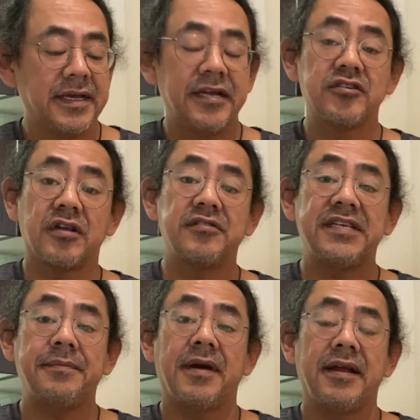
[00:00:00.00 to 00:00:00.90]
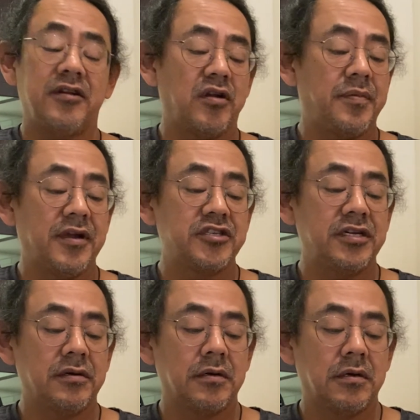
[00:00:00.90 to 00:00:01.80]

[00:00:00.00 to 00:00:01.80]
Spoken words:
Here's our D minor arpeggio